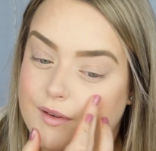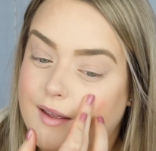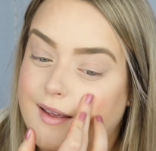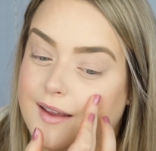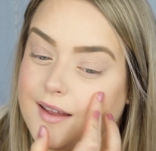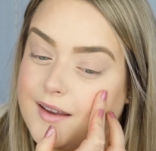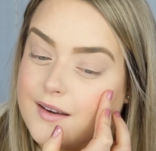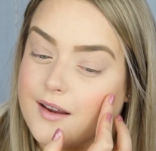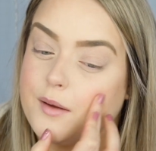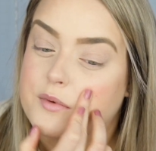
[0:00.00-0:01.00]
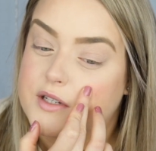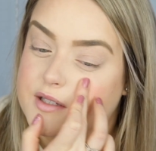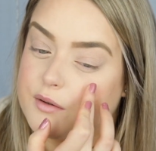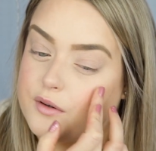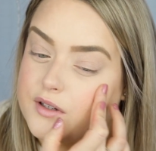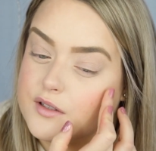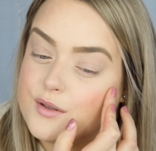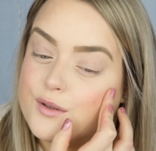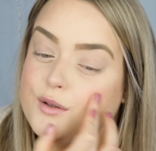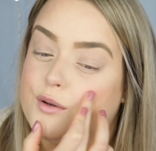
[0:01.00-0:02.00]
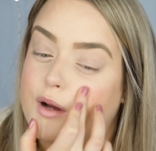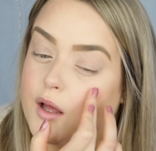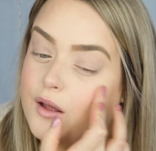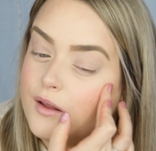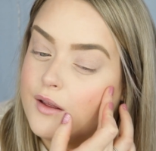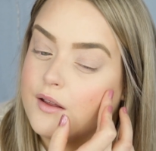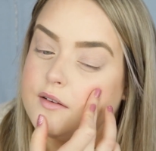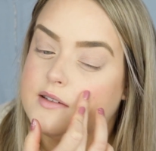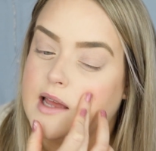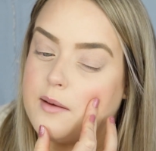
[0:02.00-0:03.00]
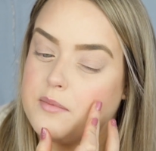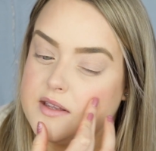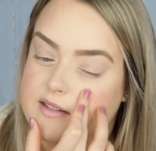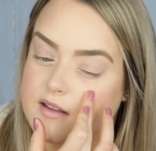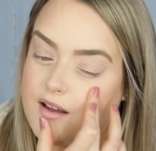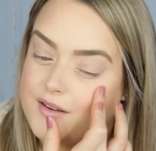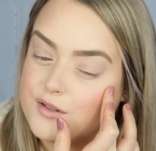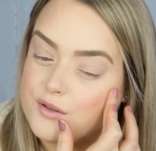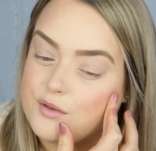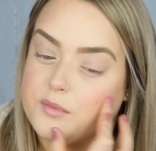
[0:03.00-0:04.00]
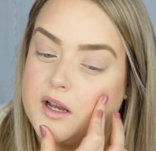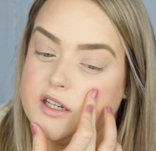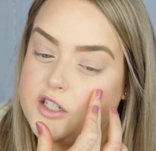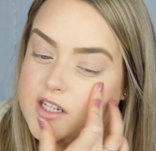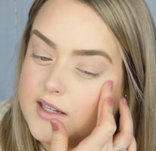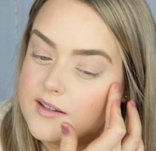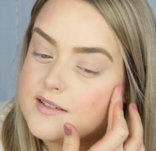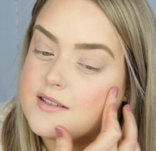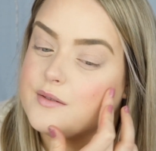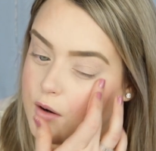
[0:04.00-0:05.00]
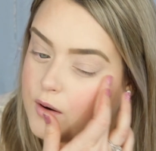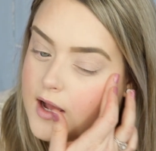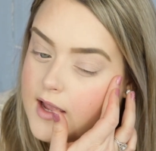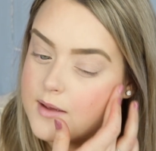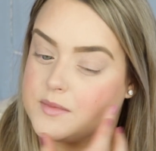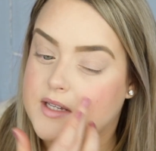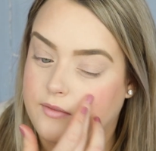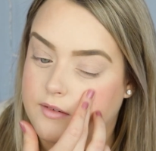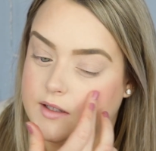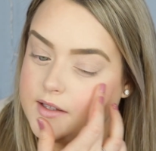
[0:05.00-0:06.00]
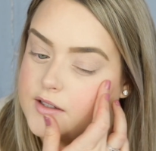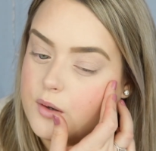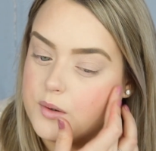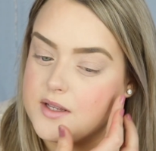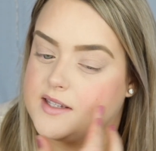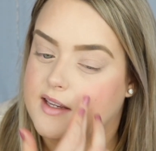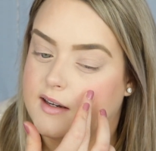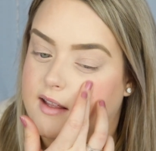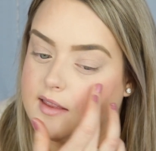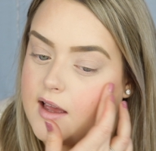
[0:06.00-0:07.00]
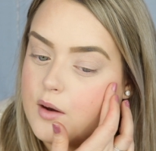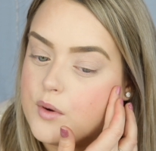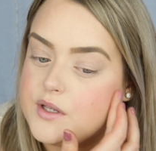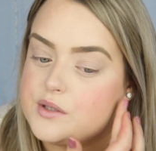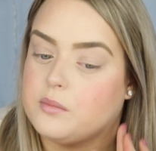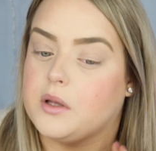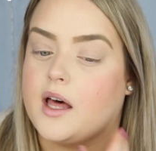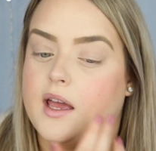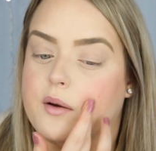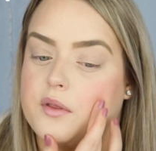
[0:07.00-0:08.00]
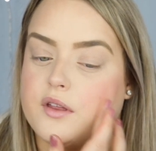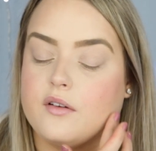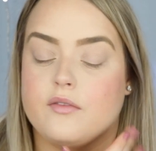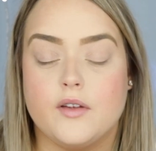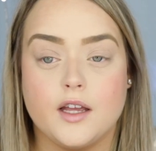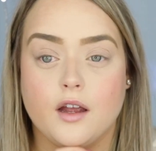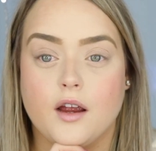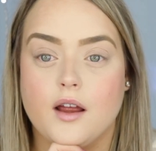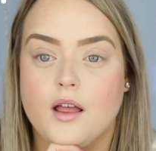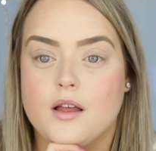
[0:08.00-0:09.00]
and I'm just going to dab this onto my cheeks. So I am definitely noticing that when you apply it with your finger,